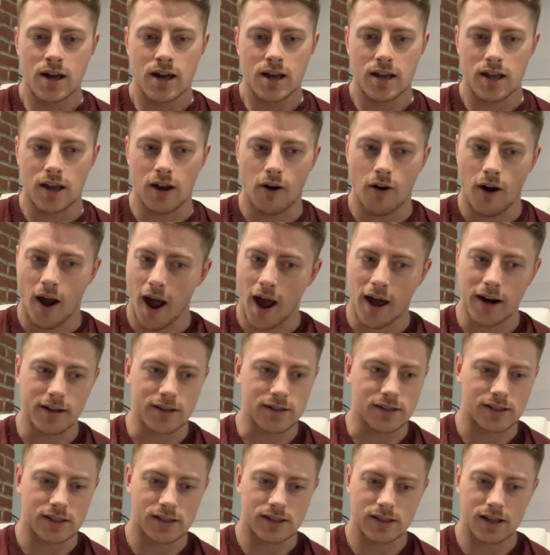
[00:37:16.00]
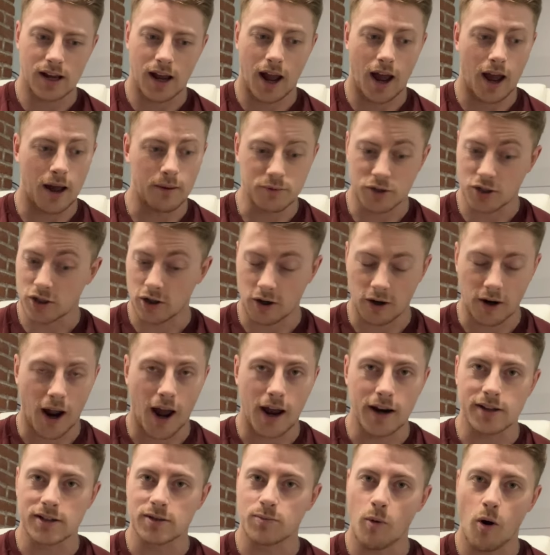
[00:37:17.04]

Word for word: You know, had his I'm sure had his